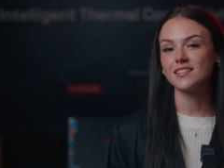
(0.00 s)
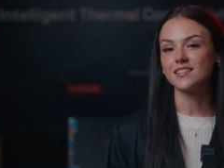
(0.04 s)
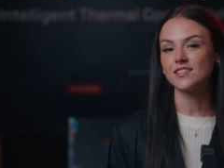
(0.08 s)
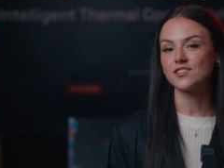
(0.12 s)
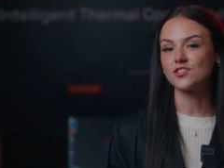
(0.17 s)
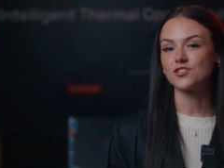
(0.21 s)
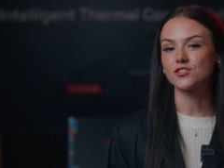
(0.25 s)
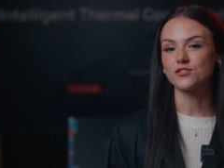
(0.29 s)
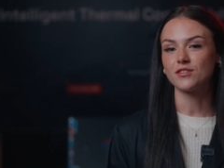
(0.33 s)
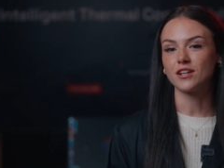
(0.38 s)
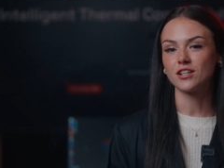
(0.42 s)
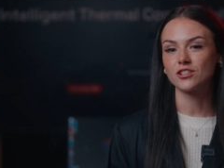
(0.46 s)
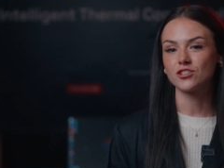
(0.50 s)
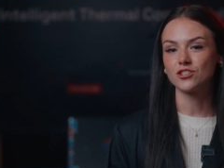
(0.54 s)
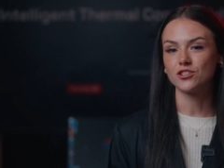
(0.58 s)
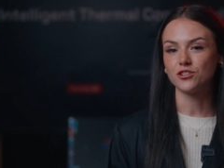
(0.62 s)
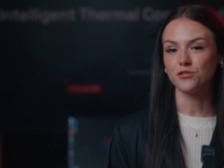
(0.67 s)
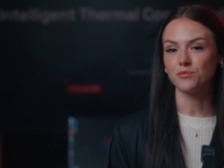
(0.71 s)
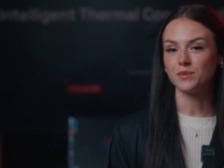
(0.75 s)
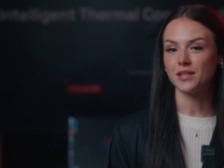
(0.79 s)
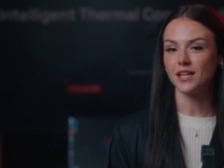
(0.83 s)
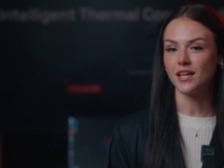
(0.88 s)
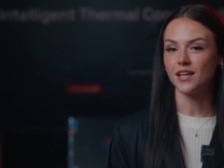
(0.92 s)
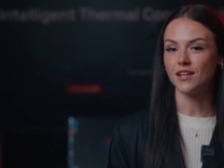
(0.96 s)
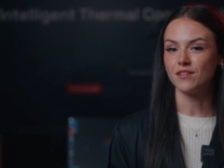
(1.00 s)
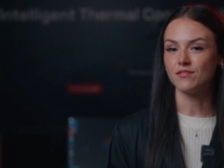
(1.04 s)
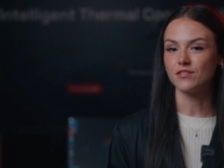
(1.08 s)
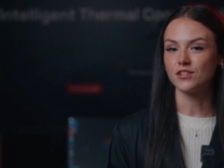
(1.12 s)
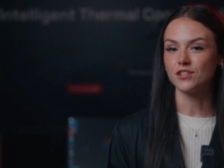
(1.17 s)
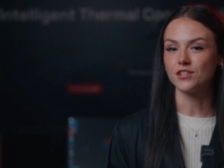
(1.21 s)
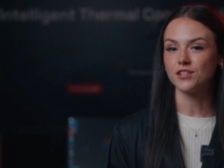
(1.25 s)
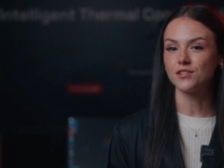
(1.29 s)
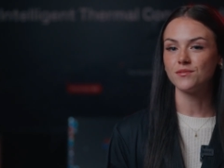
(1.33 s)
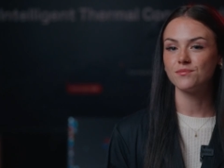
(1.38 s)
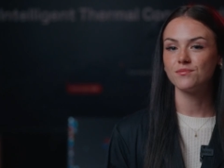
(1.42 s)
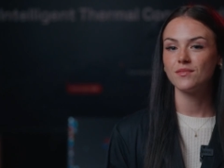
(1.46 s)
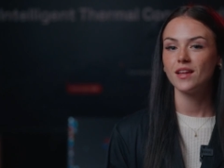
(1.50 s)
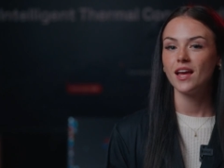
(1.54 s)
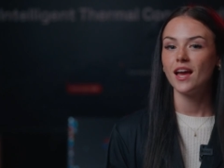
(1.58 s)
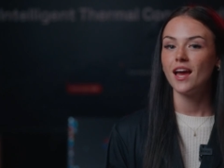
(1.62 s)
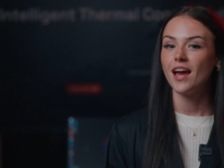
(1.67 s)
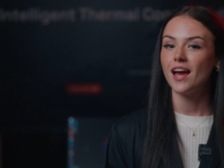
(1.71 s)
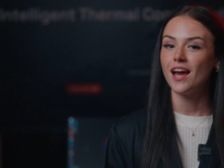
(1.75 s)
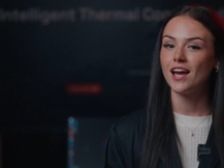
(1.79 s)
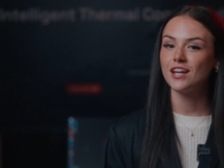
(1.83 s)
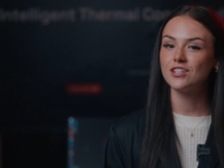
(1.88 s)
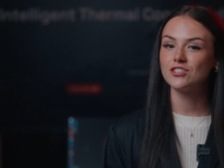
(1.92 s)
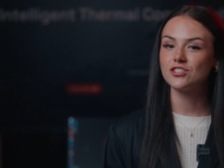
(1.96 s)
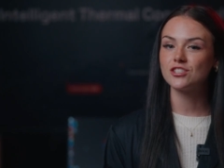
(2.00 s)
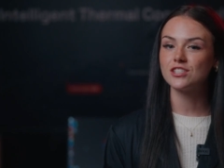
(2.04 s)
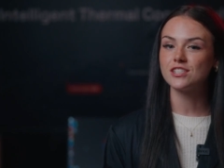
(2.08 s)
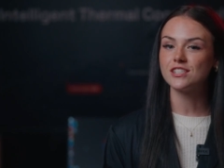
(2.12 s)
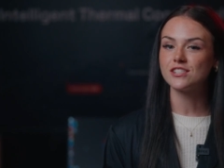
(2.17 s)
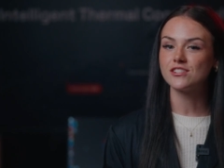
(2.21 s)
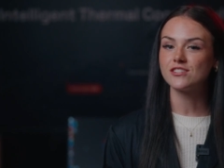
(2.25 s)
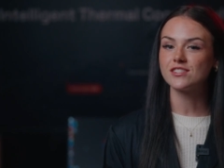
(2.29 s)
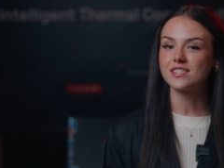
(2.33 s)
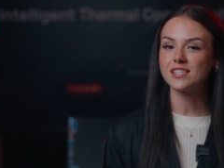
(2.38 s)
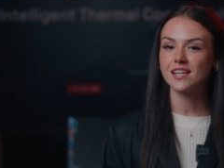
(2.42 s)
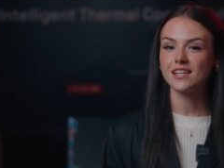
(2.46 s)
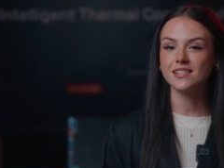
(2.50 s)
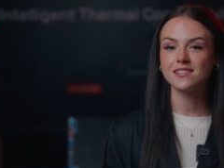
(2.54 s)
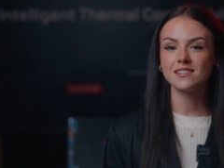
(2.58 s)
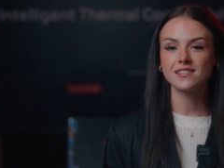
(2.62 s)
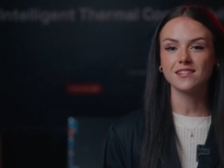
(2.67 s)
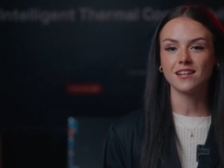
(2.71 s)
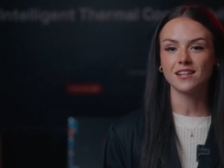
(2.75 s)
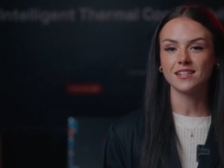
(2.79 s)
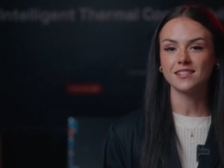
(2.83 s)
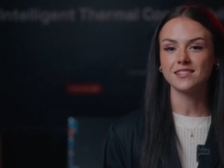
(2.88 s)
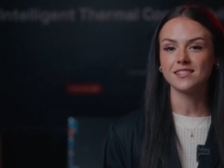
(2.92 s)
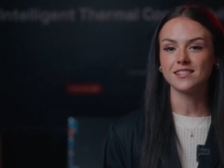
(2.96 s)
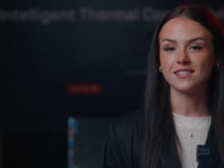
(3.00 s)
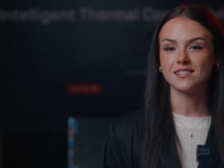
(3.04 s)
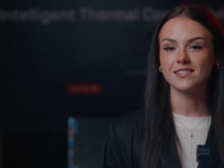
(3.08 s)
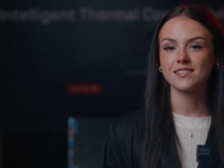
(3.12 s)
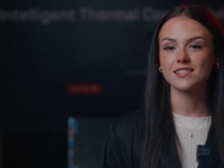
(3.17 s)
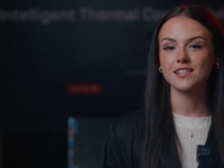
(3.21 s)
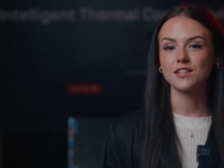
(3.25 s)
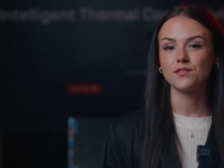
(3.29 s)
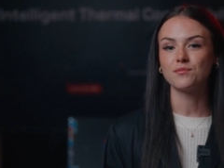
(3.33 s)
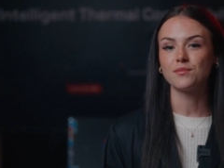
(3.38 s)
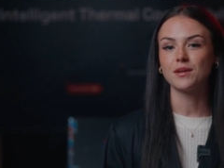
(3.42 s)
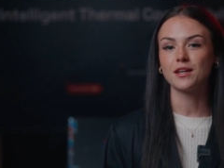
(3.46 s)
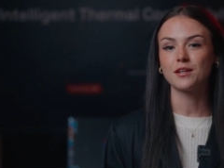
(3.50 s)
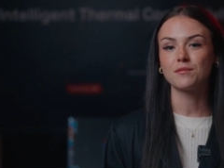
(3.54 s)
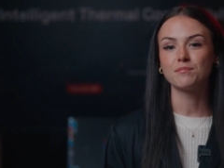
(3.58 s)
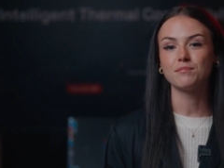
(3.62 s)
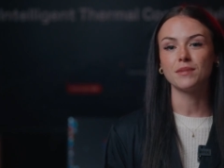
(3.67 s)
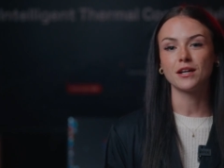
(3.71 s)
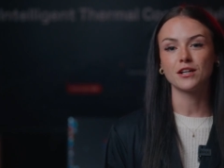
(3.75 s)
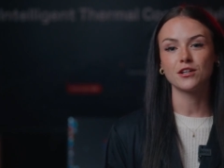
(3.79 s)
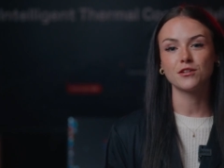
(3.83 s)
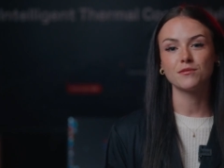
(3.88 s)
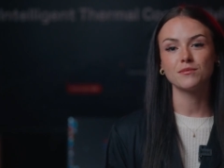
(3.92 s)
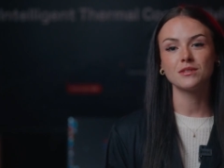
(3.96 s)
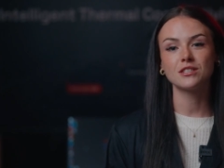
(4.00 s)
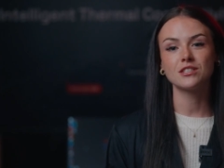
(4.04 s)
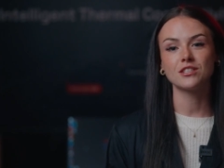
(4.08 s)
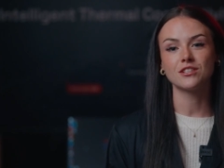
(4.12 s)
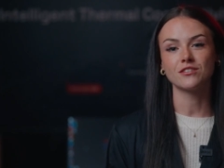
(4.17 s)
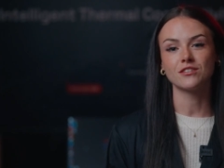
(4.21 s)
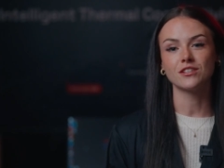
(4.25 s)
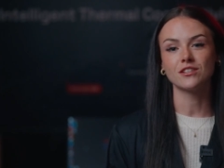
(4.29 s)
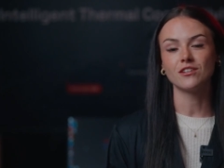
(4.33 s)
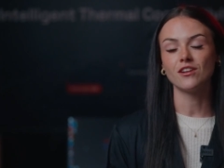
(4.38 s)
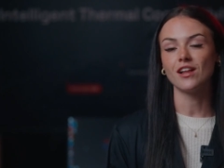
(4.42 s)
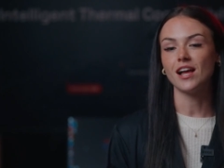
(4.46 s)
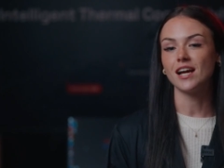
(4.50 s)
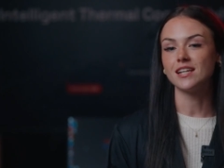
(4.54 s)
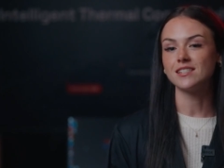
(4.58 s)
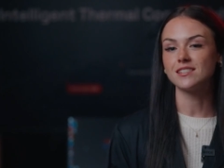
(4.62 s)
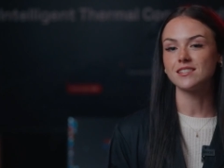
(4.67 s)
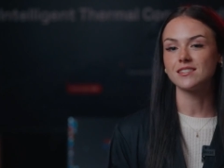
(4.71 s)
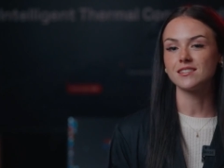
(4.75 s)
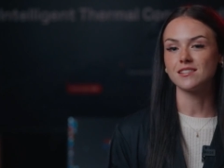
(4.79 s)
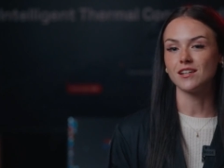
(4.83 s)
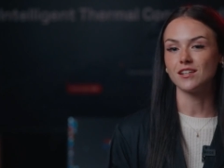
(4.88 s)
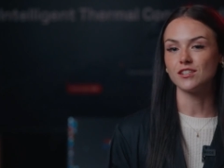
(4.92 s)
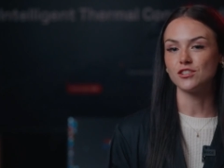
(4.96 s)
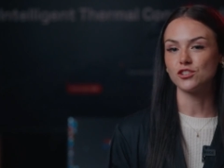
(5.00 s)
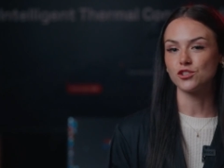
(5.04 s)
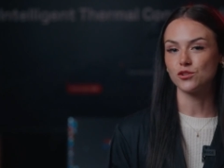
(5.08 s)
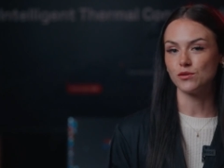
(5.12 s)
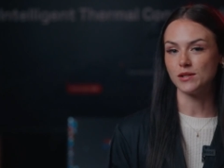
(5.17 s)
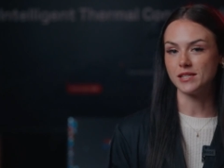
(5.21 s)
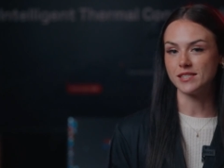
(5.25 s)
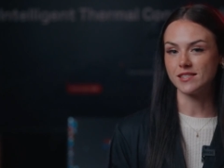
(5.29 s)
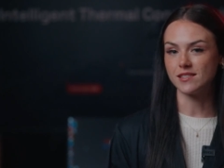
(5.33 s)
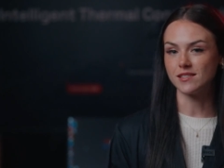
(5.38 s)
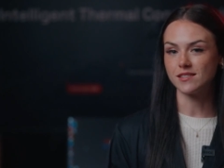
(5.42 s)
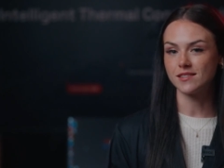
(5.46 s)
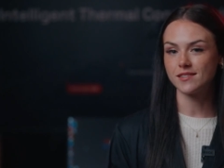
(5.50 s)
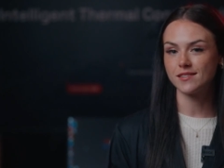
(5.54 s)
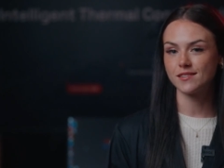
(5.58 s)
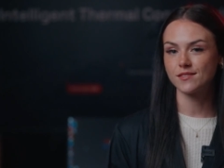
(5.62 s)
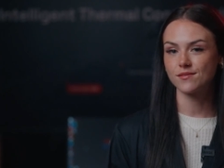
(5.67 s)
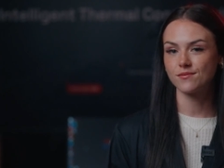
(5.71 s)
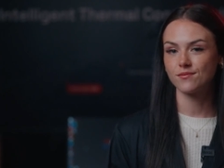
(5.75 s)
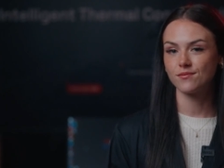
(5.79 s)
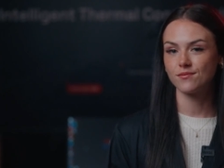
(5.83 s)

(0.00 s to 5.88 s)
this directional behavior, engineers and scientists can make better material and design choices.